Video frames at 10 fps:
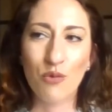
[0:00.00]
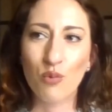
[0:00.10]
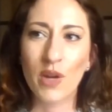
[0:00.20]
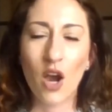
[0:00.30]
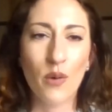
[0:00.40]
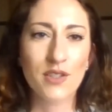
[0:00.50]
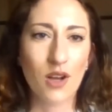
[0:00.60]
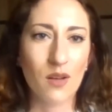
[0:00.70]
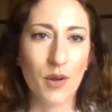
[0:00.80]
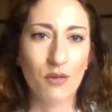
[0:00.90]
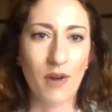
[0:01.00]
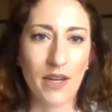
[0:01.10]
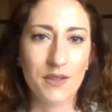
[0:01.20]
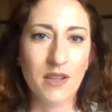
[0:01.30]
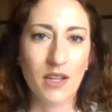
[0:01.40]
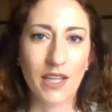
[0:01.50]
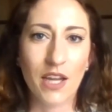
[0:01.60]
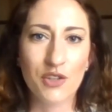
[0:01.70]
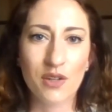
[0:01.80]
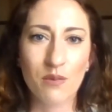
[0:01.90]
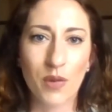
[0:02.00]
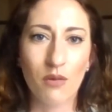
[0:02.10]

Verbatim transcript: we always talk about reconciliation,